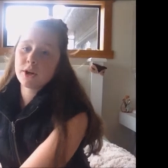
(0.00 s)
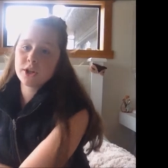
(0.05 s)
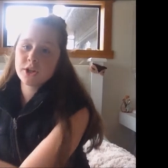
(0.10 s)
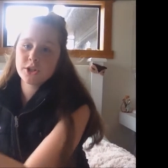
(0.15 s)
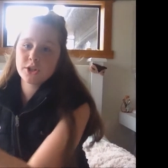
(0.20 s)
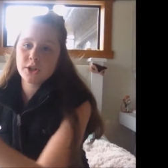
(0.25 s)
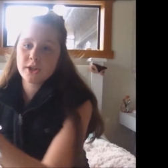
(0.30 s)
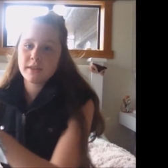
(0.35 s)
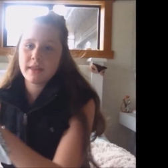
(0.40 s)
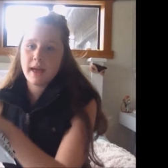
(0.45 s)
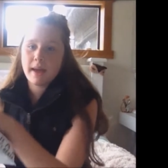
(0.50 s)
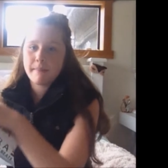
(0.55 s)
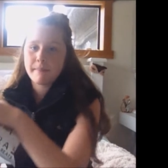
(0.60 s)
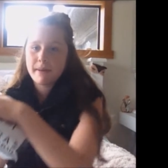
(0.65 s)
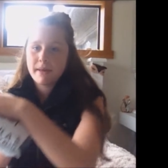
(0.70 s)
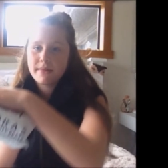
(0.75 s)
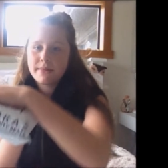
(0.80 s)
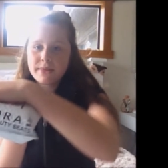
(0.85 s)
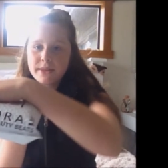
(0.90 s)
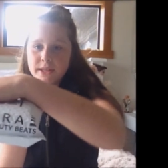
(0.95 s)
not going to show you that,
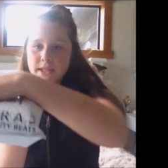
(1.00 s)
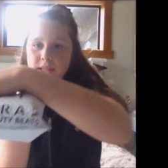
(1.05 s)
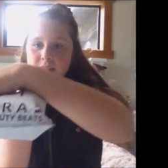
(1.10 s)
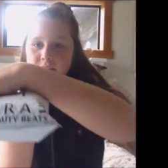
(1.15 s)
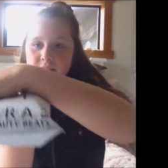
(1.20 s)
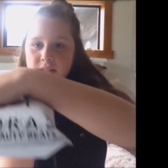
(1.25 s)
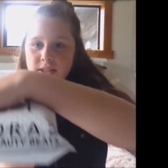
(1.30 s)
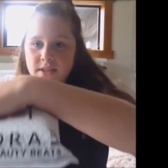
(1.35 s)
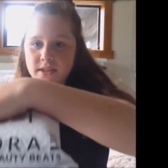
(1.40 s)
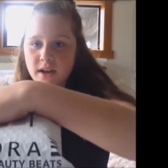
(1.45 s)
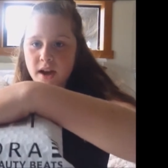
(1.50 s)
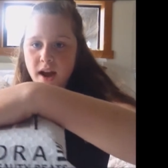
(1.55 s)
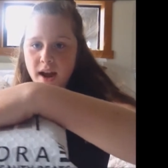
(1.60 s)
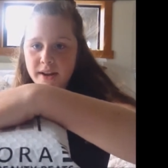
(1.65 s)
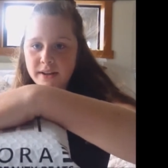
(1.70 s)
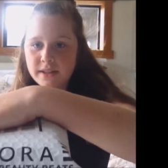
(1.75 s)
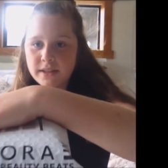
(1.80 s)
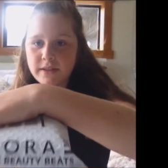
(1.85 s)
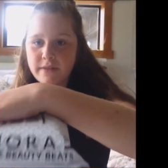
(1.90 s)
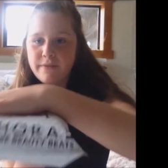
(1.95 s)
but this is the
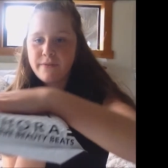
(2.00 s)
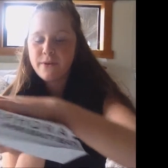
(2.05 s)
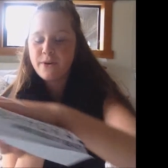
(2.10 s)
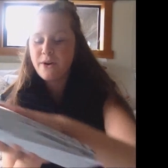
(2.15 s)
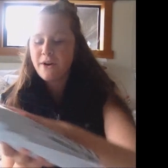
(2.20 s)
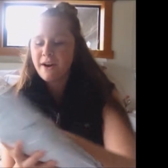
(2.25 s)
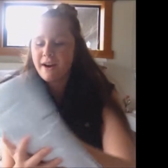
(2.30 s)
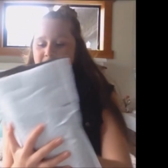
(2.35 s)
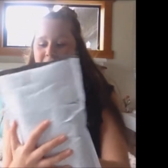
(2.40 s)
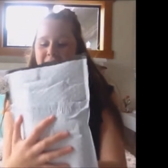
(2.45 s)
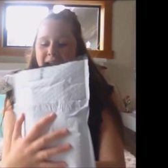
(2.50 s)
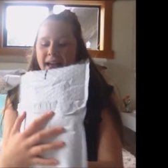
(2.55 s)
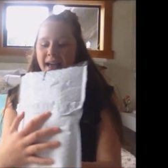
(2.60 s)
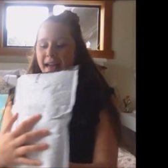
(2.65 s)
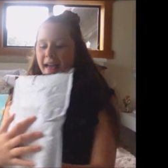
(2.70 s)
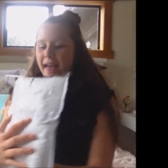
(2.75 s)
sign Sephora